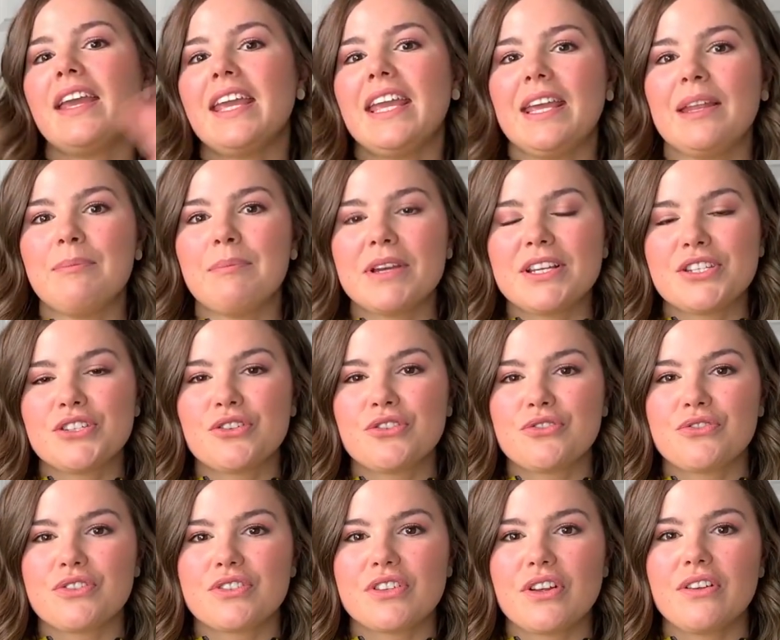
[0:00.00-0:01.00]
in my
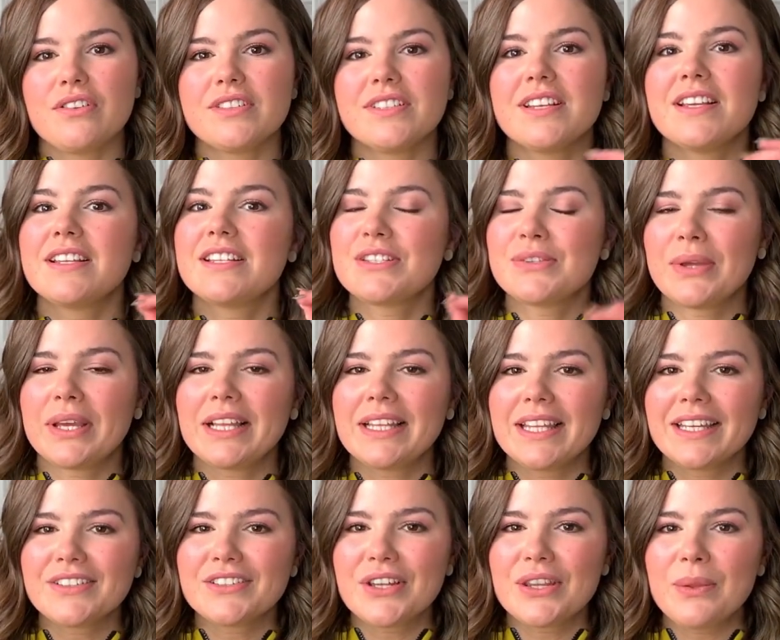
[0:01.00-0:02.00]
search results. So I
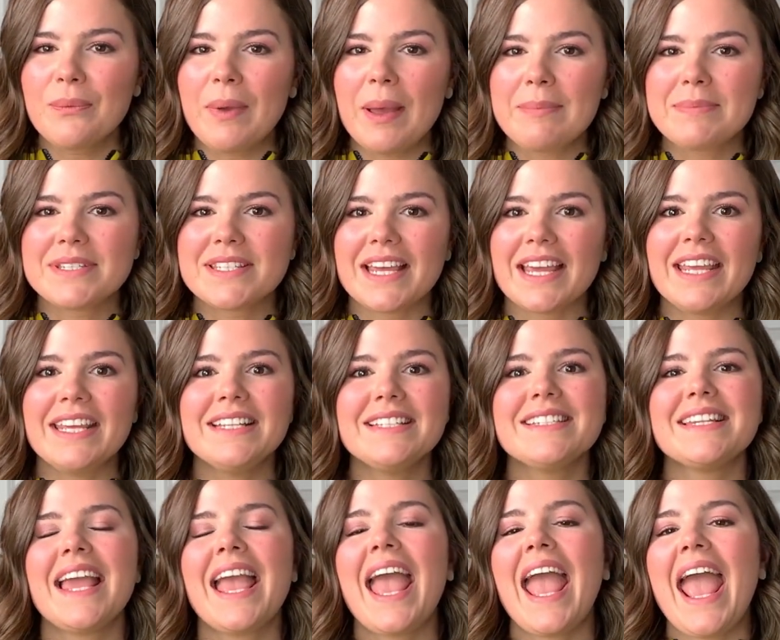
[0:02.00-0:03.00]
clicked on the website,